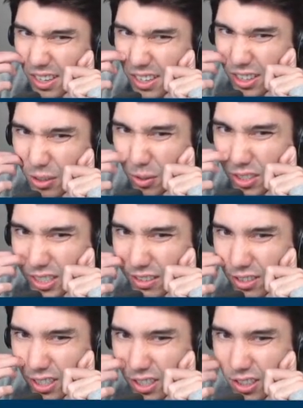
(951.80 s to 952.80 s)
The queen's going
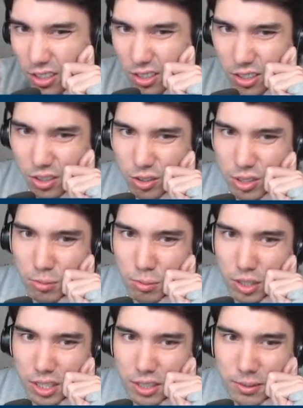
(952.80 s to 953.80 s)
to have to go
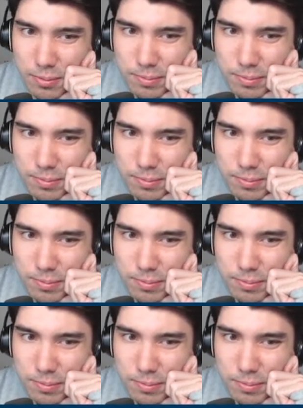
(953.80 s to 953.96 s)
somewhere.